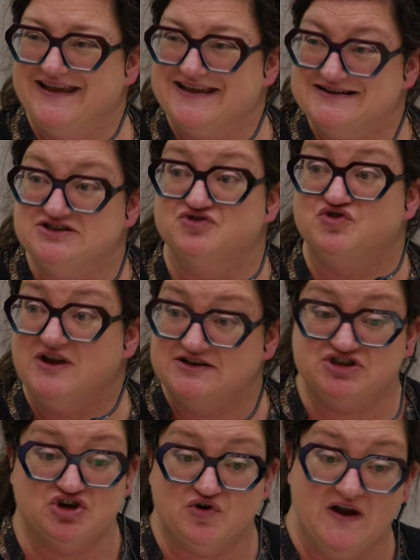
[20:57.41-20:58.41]

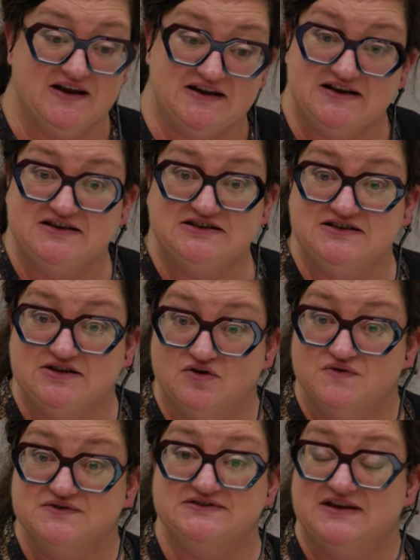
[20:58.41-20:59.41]
integrated into
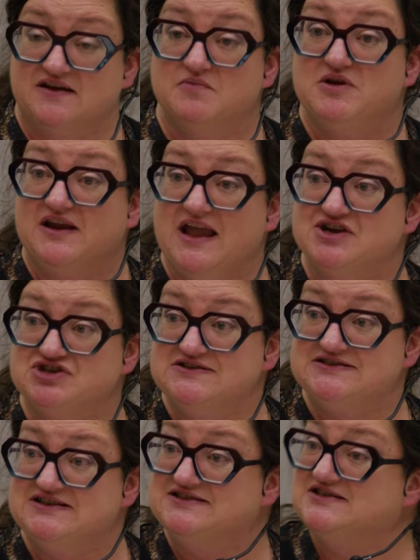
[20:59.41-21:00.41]
those communication
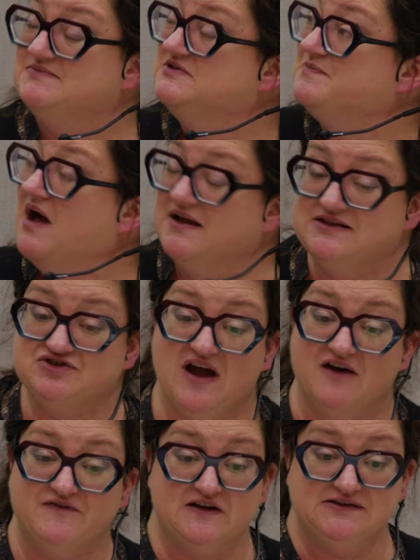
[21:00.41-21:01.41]
systems behind the
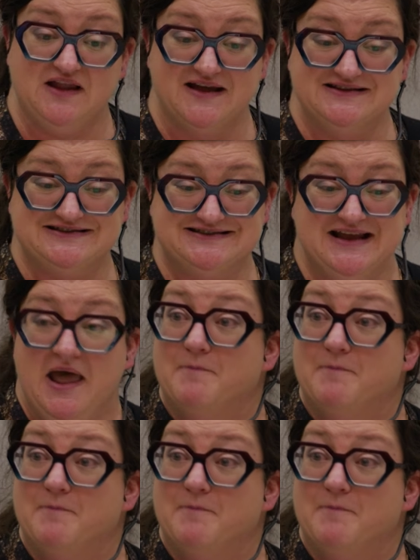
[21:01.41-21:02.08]
traffic lights,